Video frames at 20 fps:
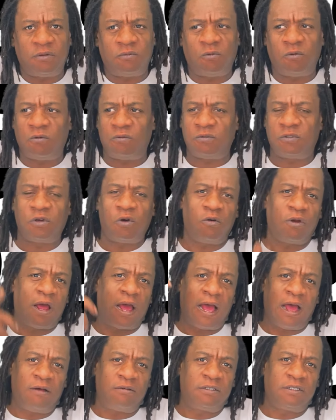wounds on the
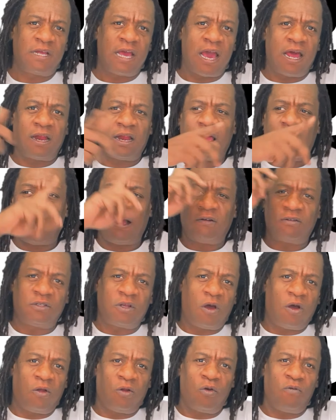outside of the house,
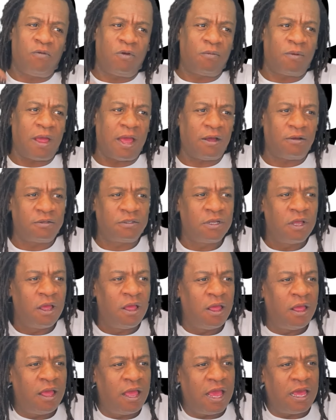all over the house.
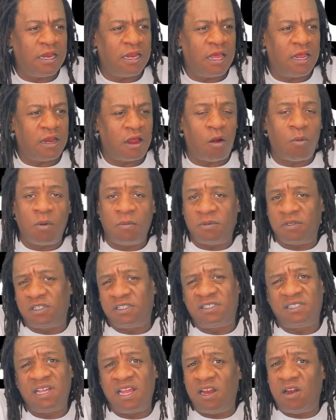And I remember
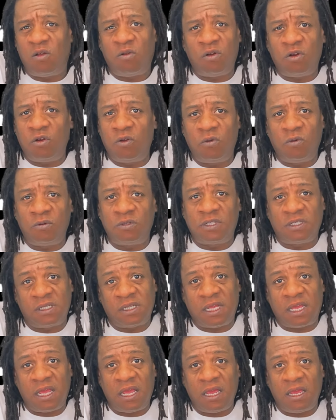just seeing it on the news as a
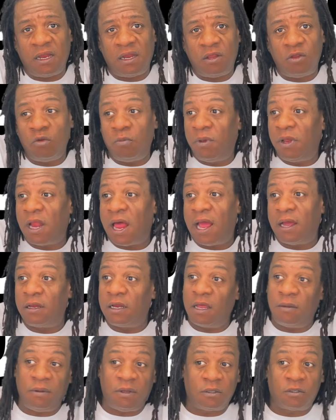kid. And you'd be like,
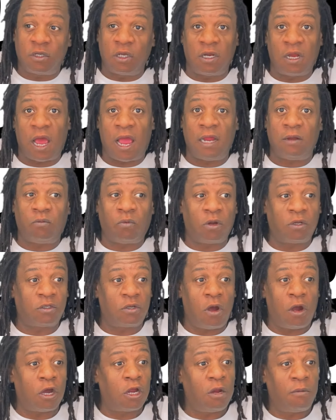tonight we're
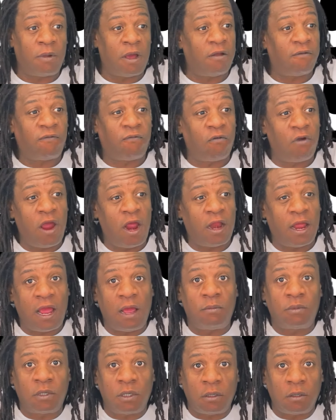talking about Fred
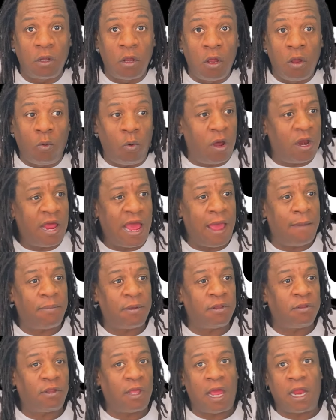Hampton. What
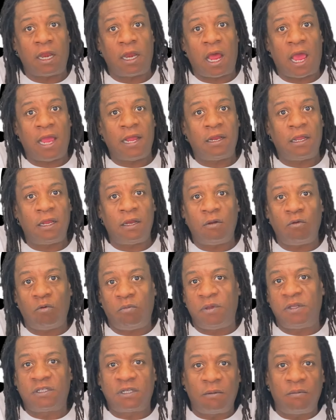happened that night? And there would
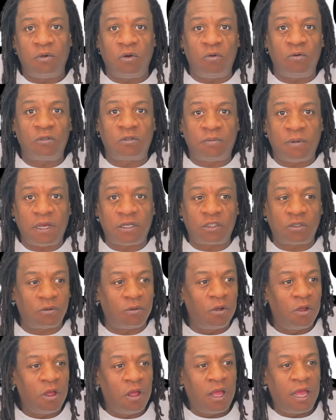be some news special.
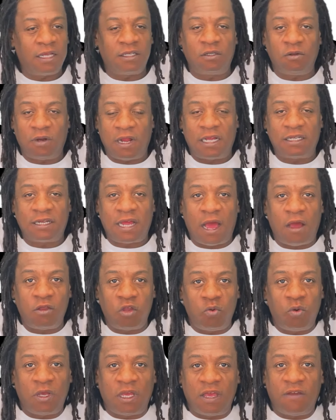And so that's how
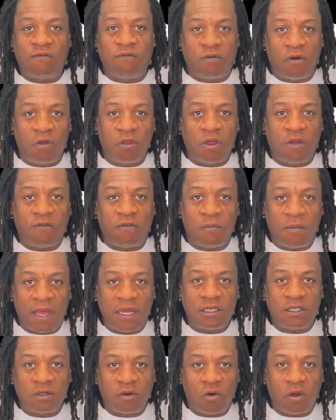you would get further
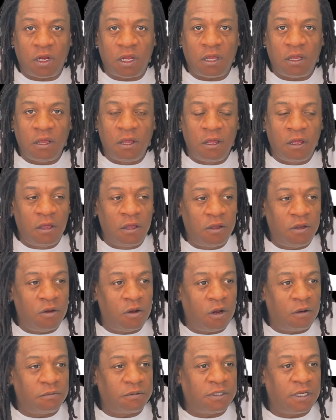information on it. You know
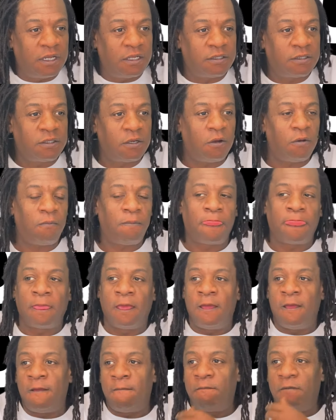what I'm saying? So,
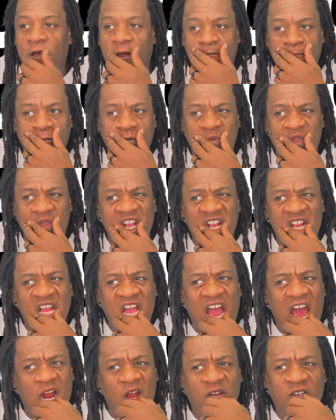but
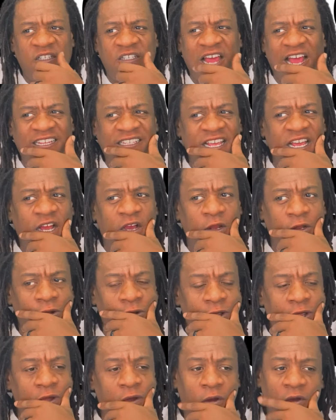I think
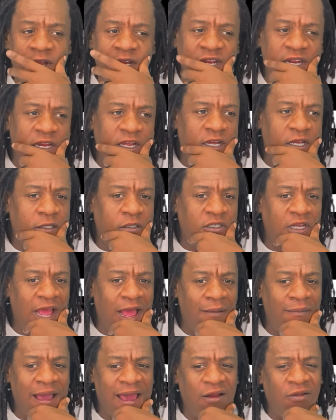Kaluuya, he did a good
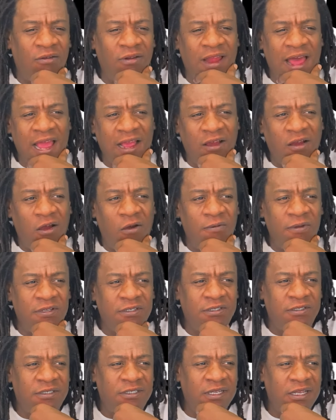job. I don't like always
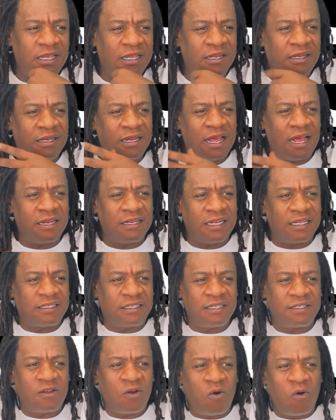seeing that
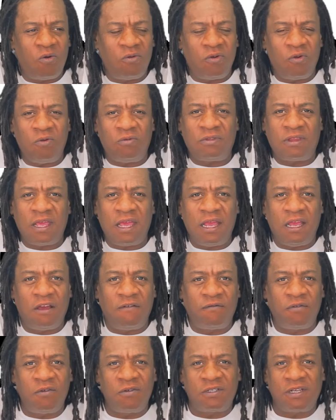this whole new thing
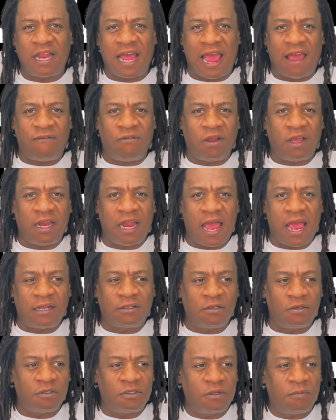of using African
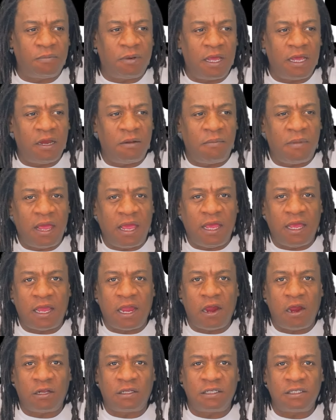actors to play the main
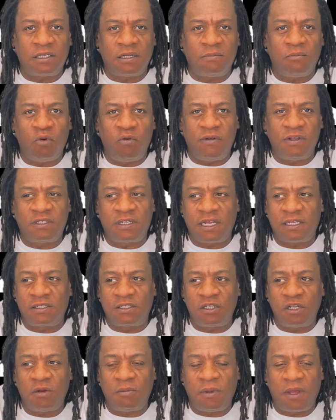characters in movies that
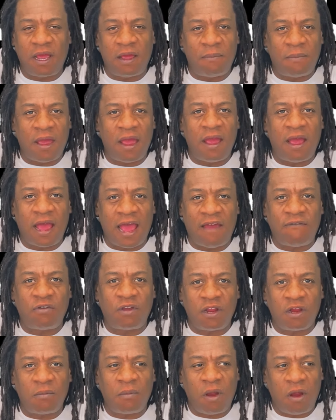should be
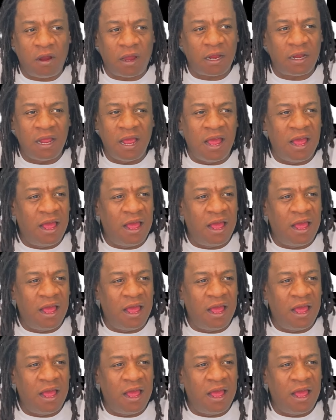African-American.